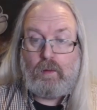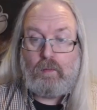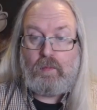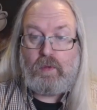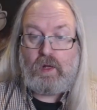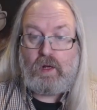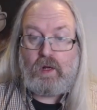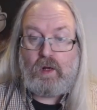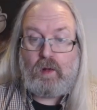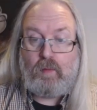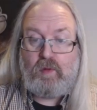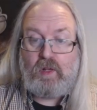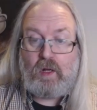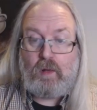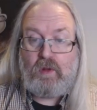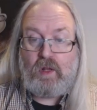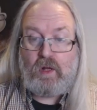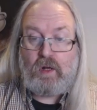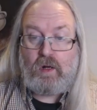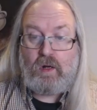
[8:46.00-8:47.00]
Blah, blah,
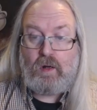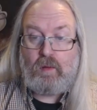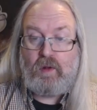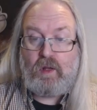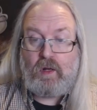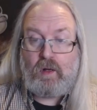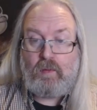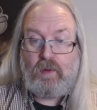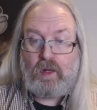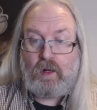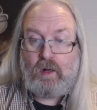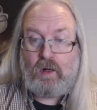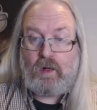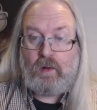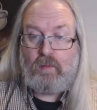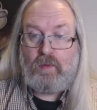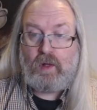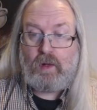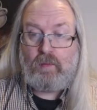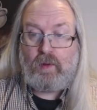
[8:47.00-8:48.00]
blah, blah, blah,
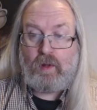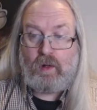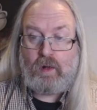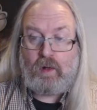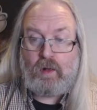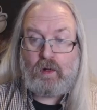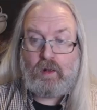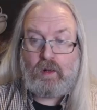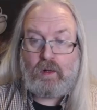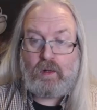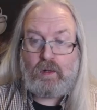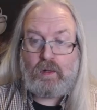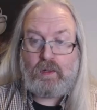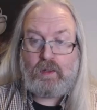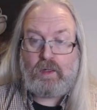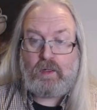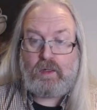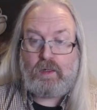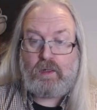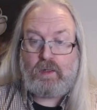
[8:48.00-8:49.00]
blah,
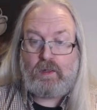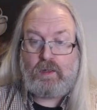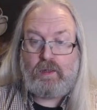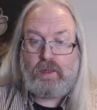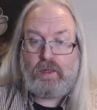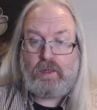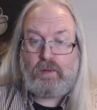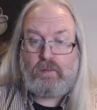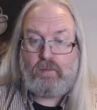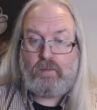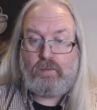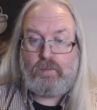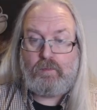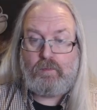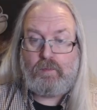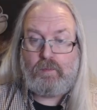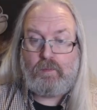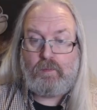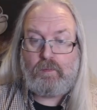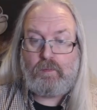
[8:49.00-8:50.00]
blah. Yeah.
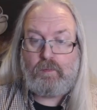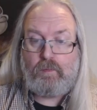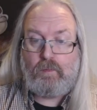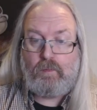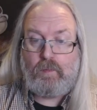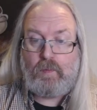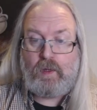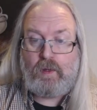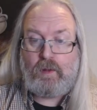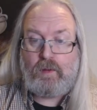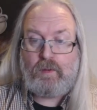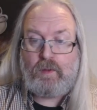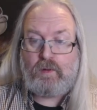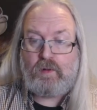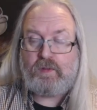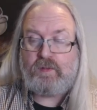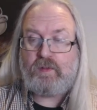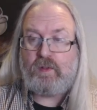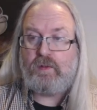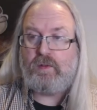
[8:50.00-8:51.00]
And the
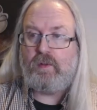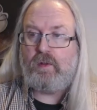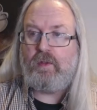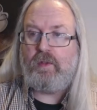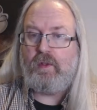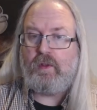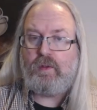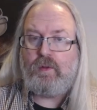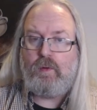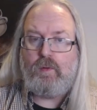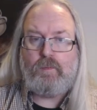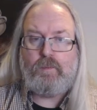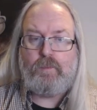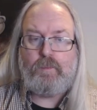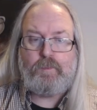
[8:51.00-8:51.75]
rest is nothing new.